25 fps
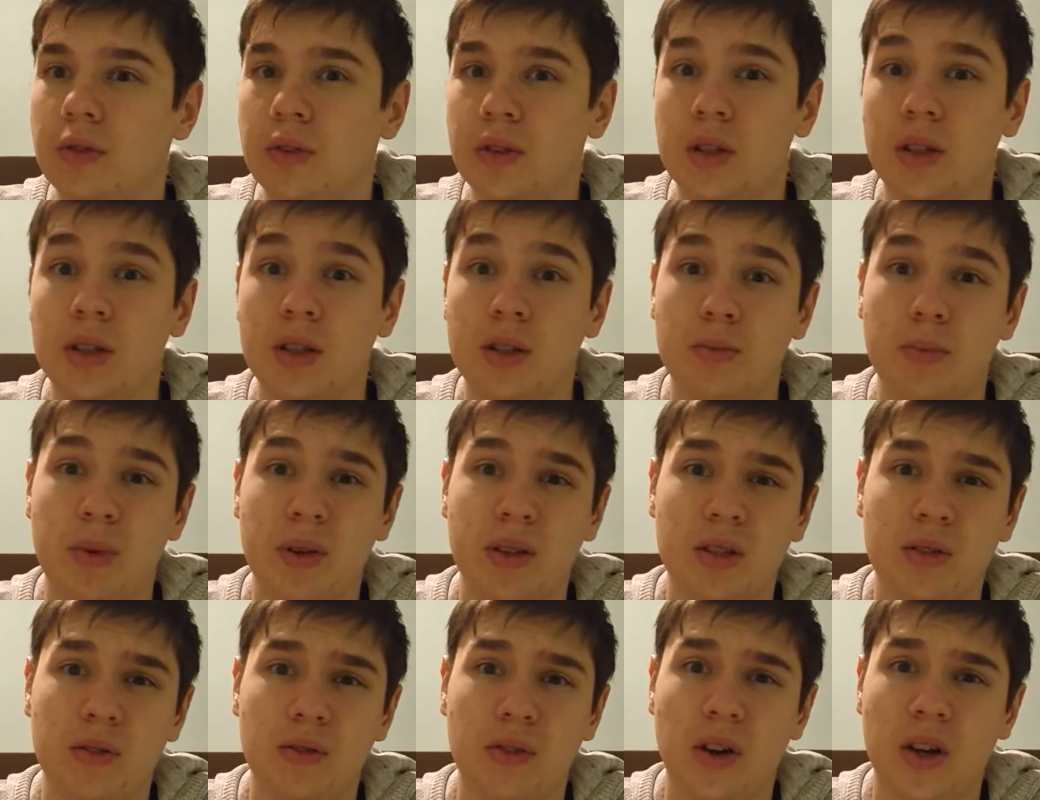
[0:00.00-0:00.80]
it is
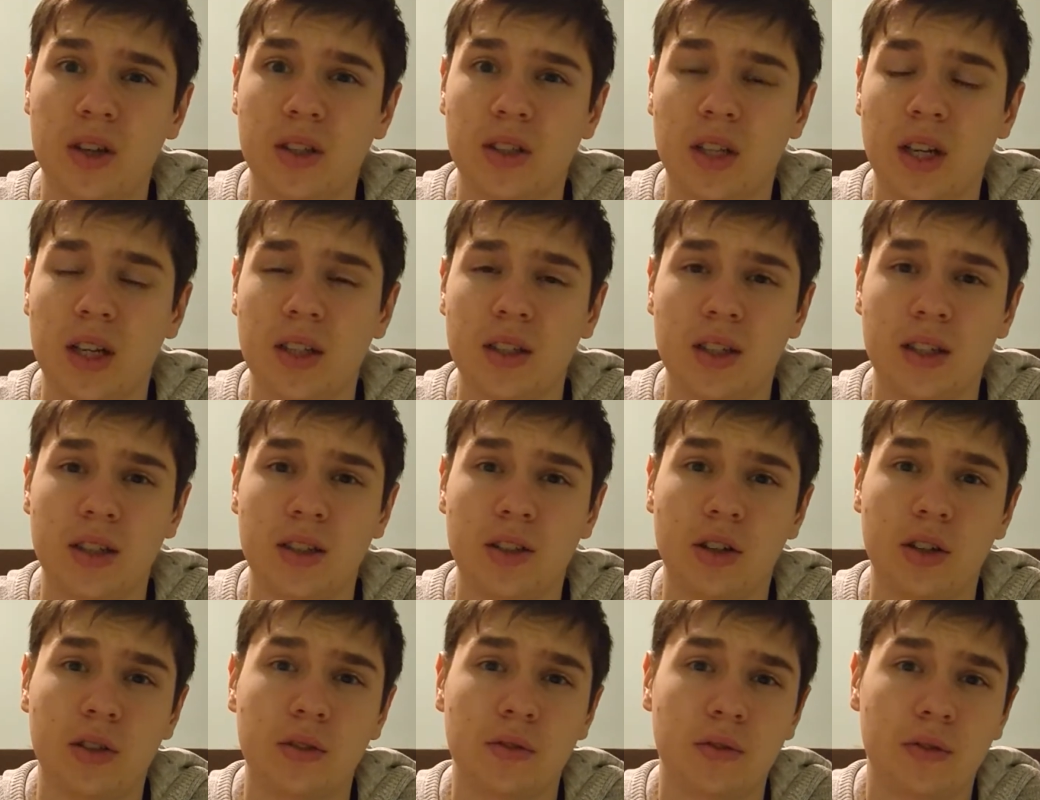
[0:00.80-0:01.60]
specified that at
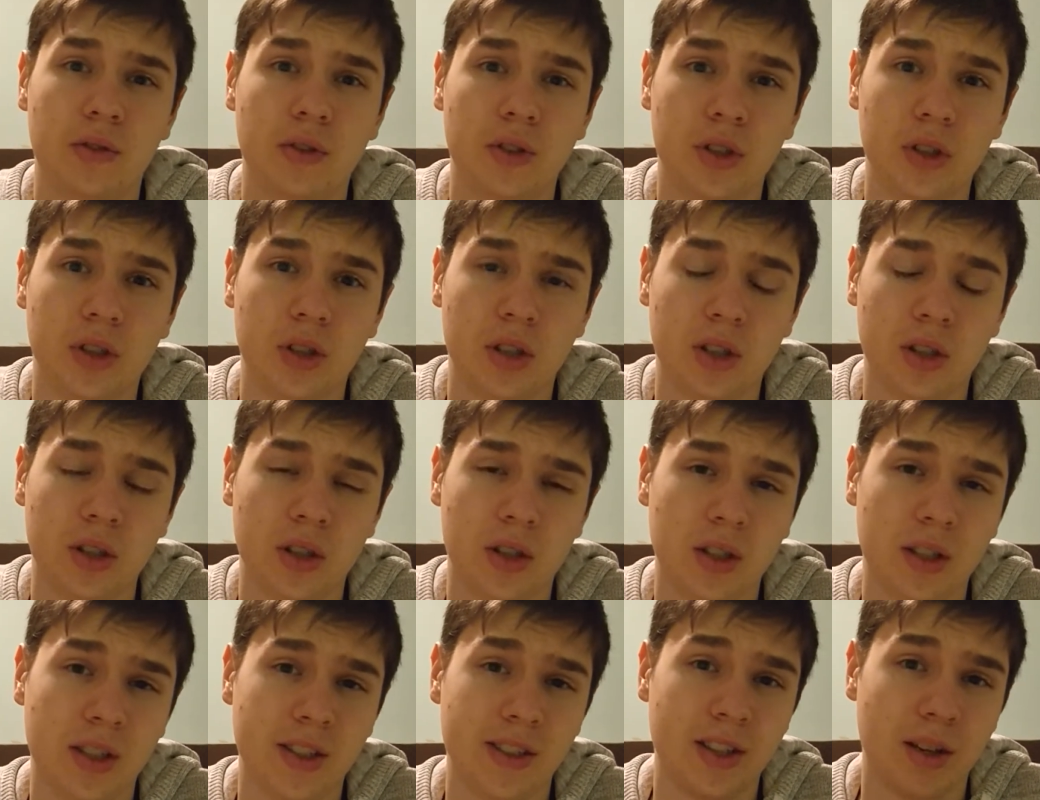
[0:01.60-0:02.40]
9:30
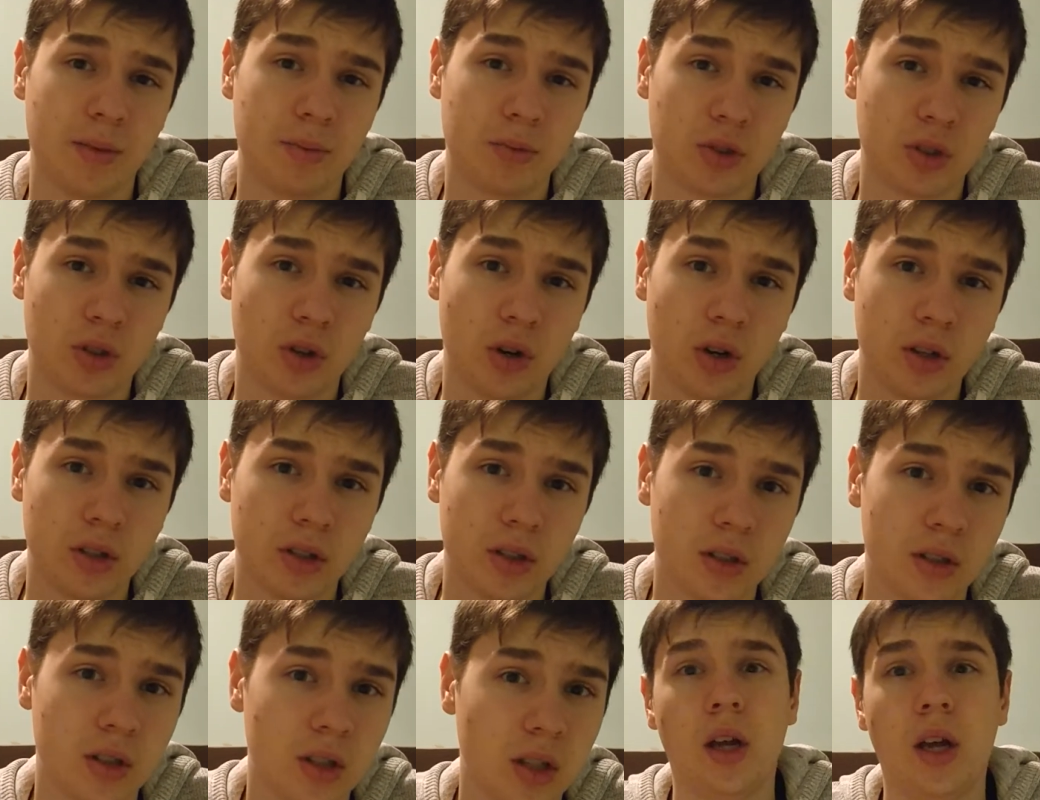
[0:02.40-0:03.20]
the exam
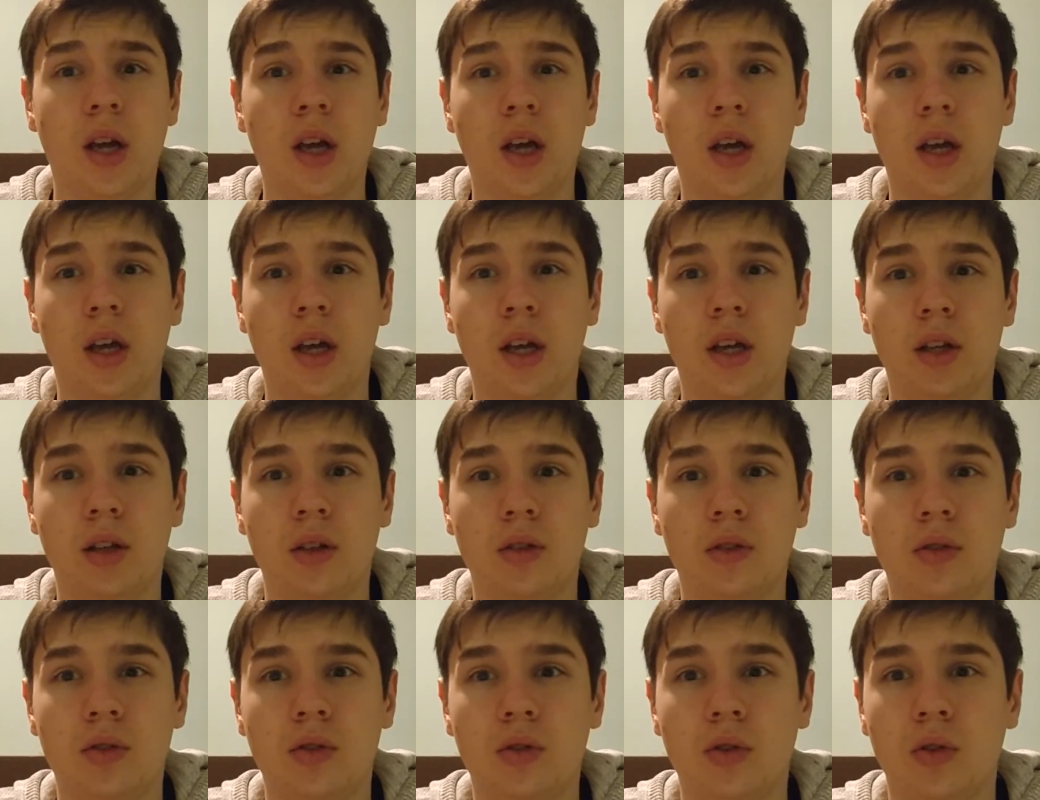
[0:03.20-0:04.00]
starts
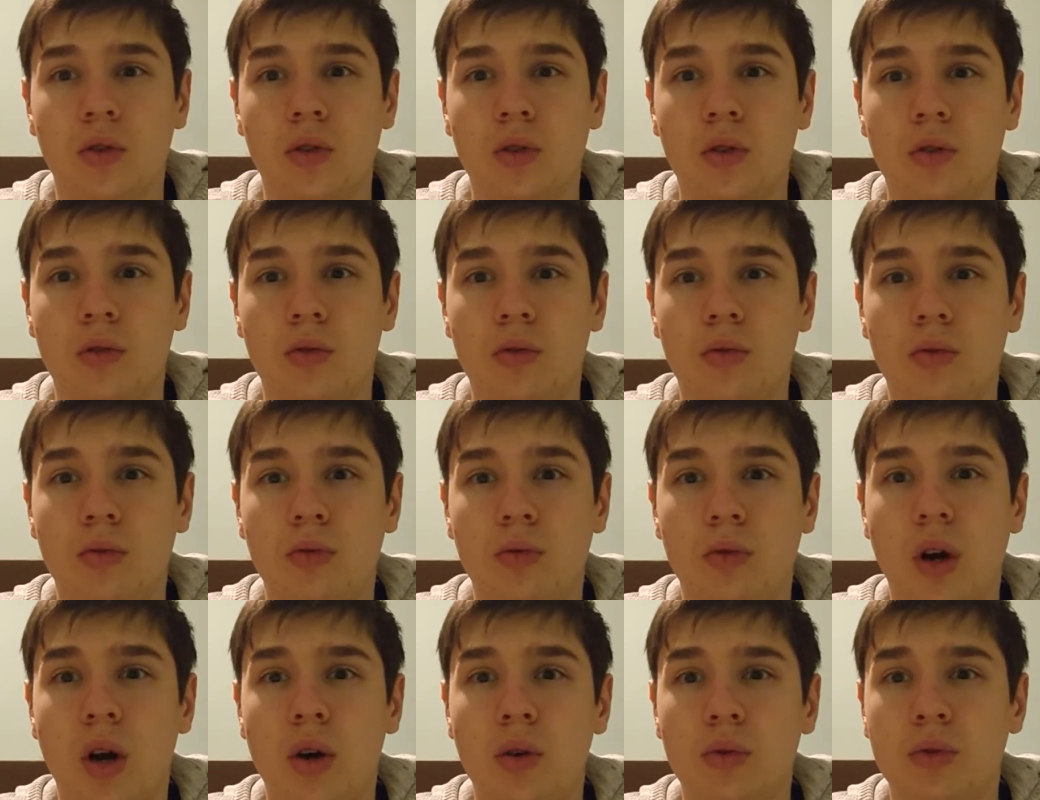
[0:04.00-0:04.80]
and your
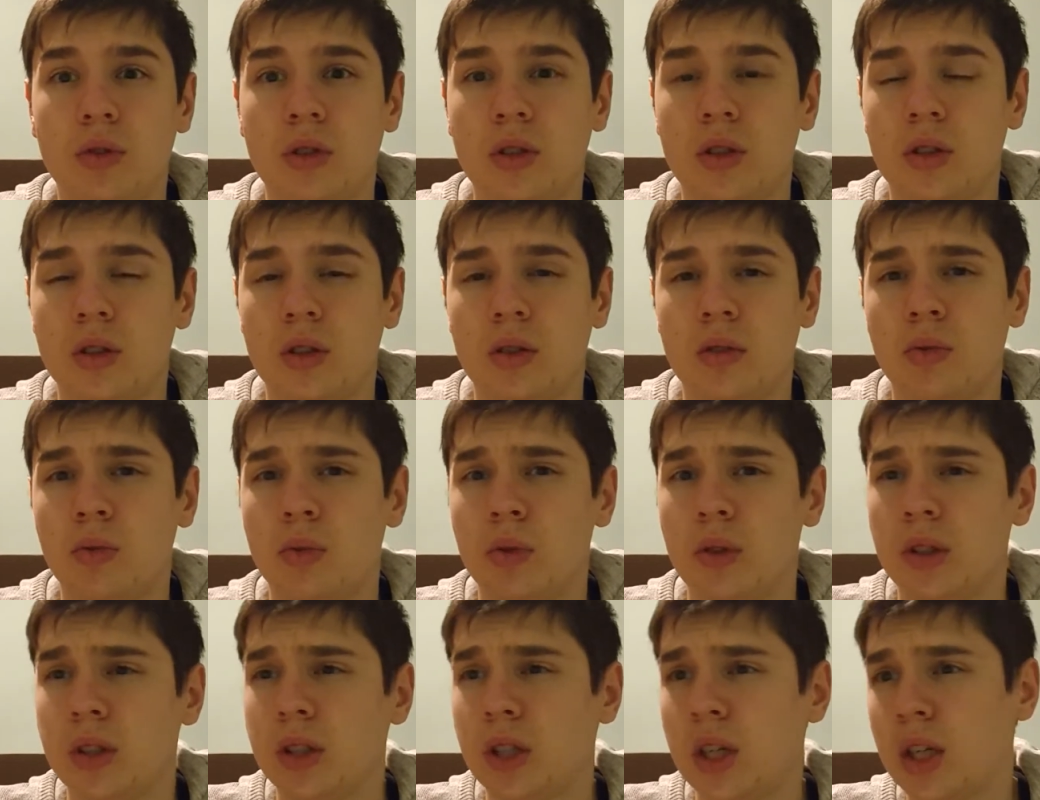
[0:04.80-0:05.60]
route
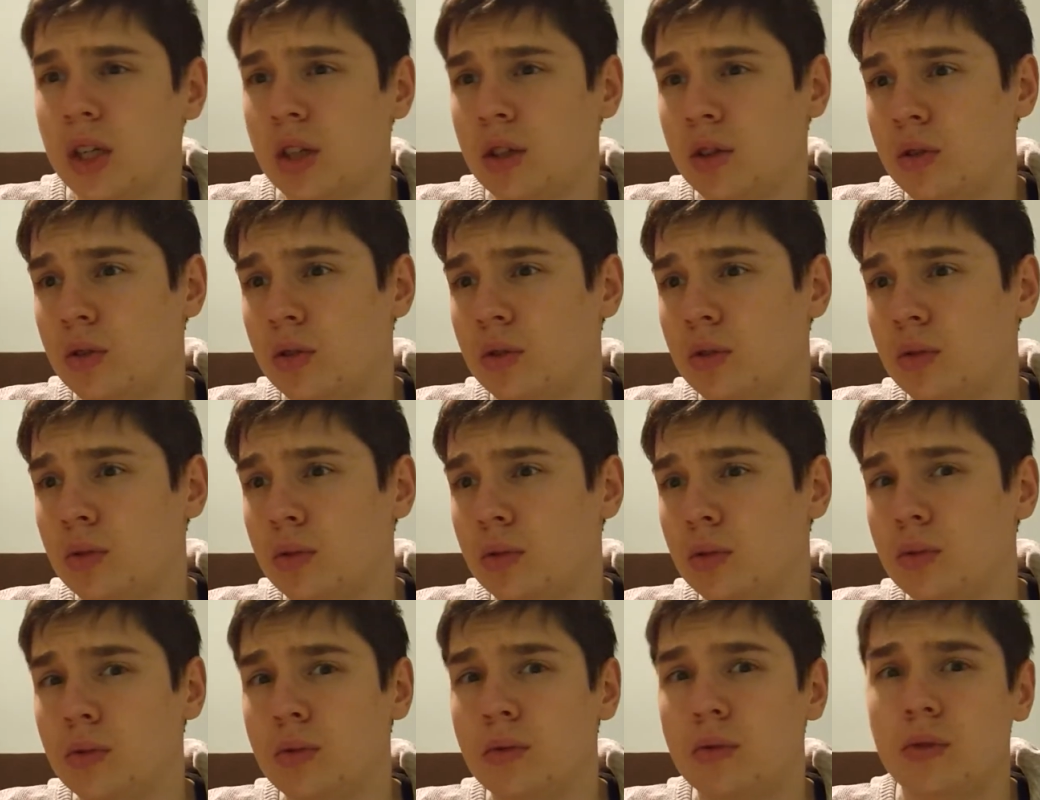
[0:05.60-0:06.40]
will take
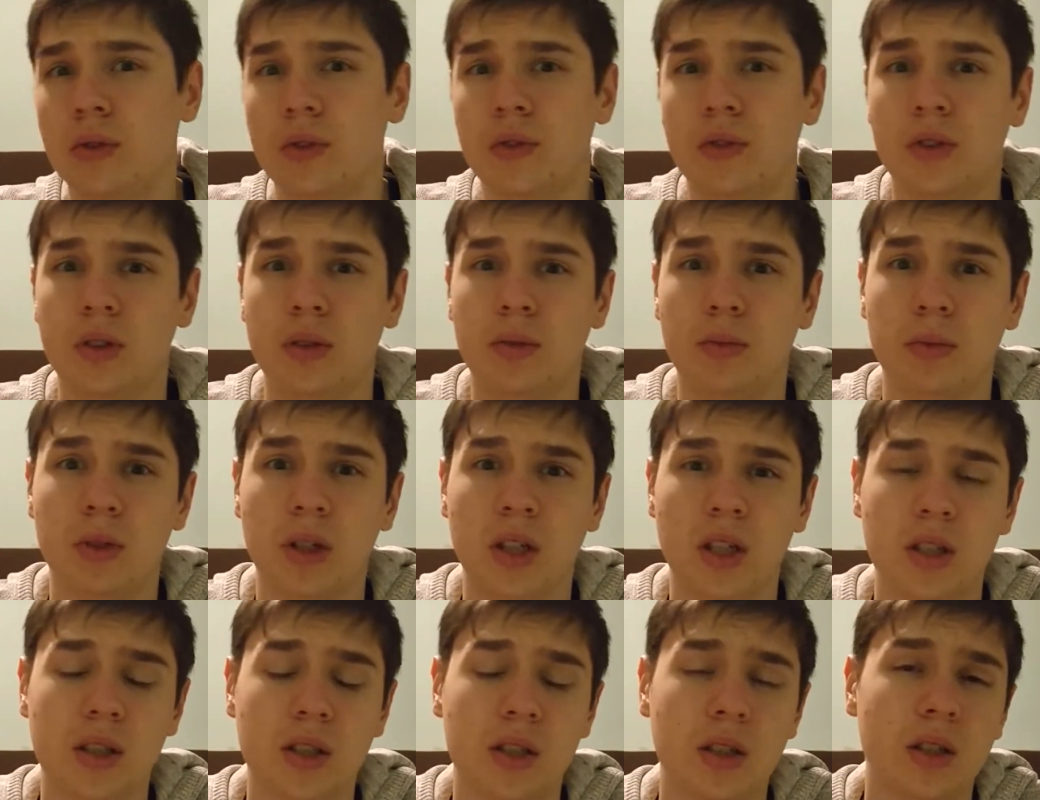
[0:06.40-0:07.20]
you 15
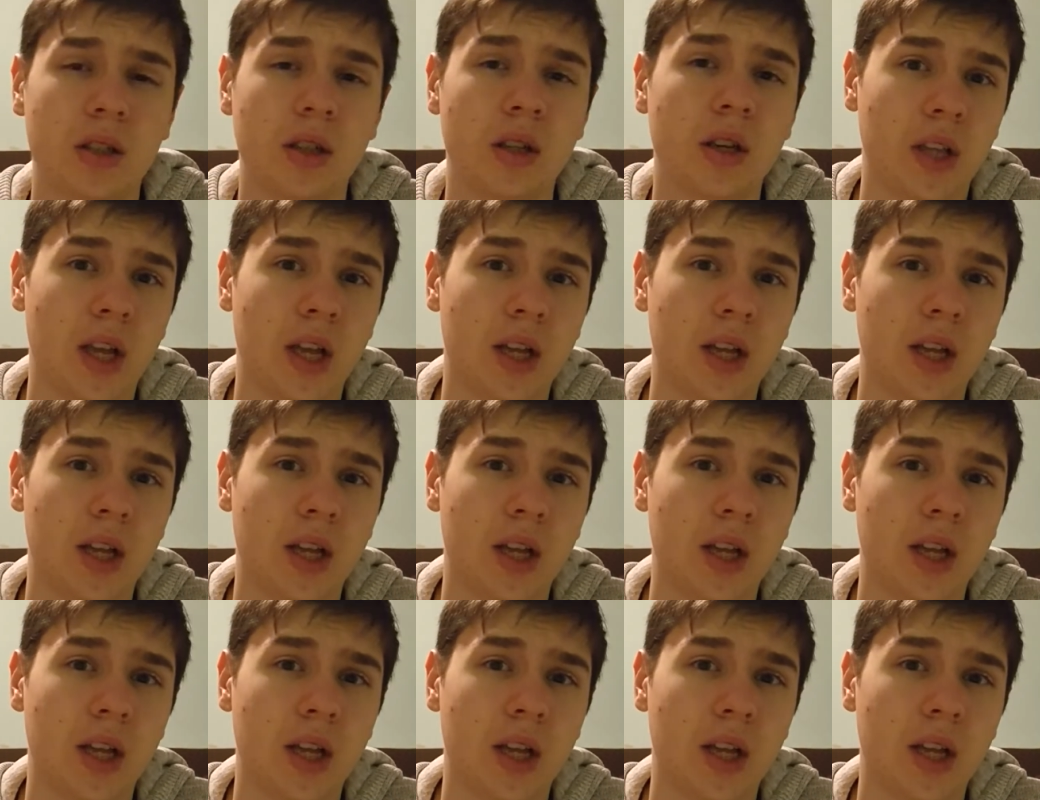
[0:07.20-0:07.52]
minutes,